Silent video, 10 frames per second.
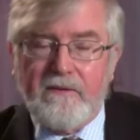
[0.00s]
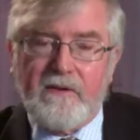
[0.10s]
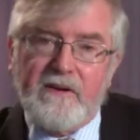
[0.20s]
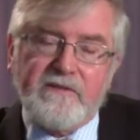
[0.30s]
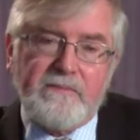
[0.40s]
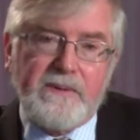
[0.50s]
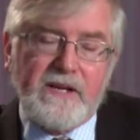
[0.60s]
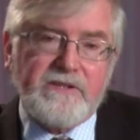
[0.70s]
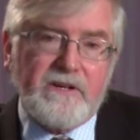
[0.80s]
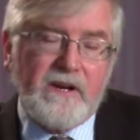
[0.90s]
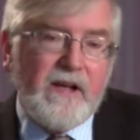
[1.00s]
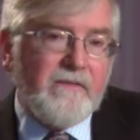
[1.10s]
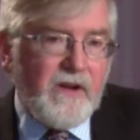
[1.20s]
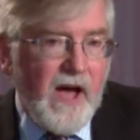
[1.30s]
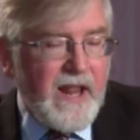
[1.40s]
So here's the picture
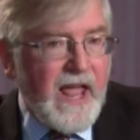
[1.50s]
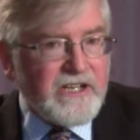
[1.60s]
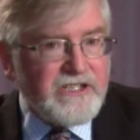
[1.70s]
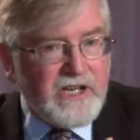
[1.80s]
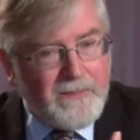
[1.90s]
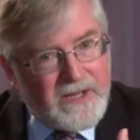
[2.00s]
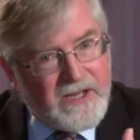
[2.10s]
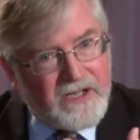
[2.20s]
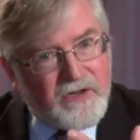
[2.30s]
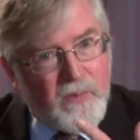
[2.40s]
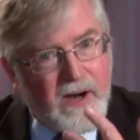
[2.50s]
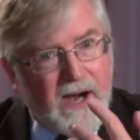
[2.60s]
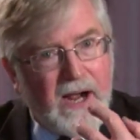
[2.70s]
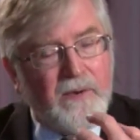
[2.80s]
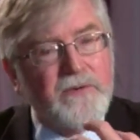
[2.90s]
of God actually coming into
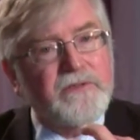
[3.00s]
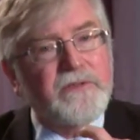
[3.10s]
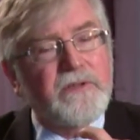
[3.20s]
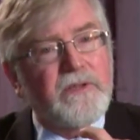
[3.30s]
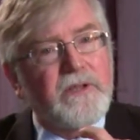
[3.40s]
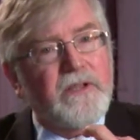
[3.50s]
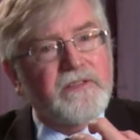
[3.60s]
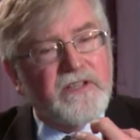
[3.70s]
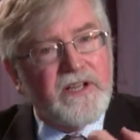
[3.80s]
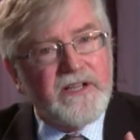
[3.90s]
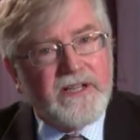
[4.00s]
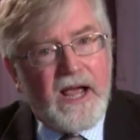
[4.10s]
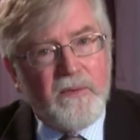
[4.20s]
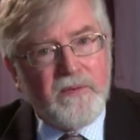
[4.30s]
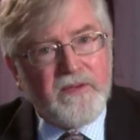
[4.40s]
our house, sitting
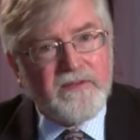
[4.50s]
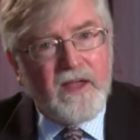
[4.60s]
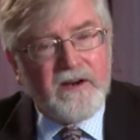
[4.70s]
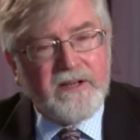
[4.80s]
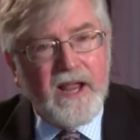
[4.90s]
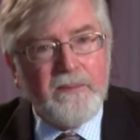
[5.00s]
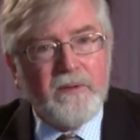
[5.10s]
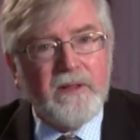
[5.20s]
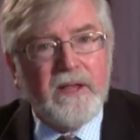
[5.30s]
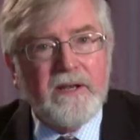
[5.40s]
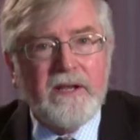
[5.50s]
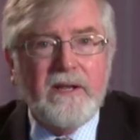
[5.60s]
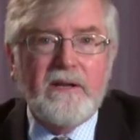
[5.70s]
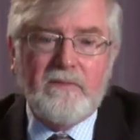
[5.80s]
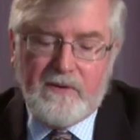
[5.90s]
down with us at our table and
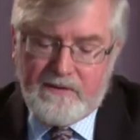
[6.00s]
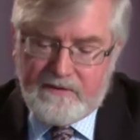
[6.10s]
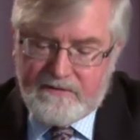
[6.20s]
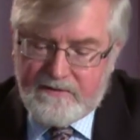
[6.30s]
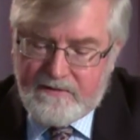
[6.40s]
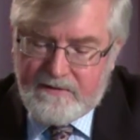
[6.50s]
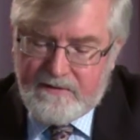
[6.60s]
eating with us.